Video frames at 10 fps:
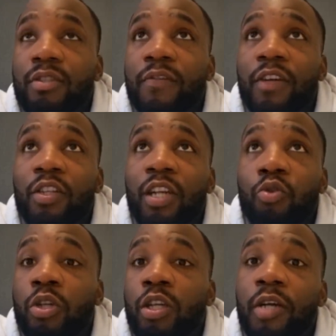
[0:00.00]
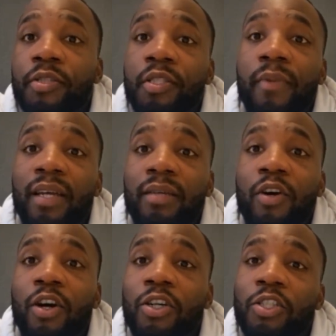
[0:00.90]
if you've got like 20 guys in the mat it'd
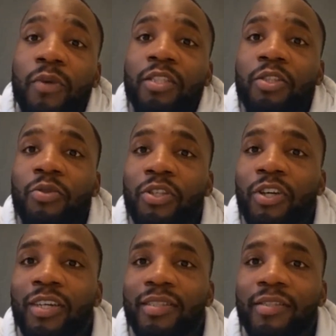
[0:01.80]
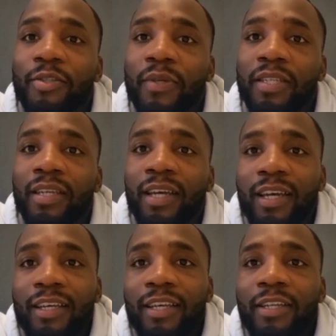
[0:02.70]
be hard to monitor 20 guys you know what i mean
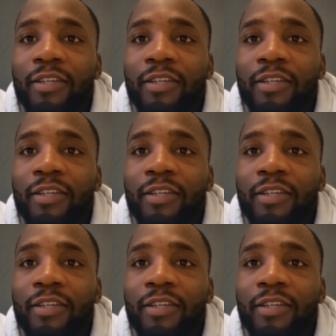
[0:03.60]
right.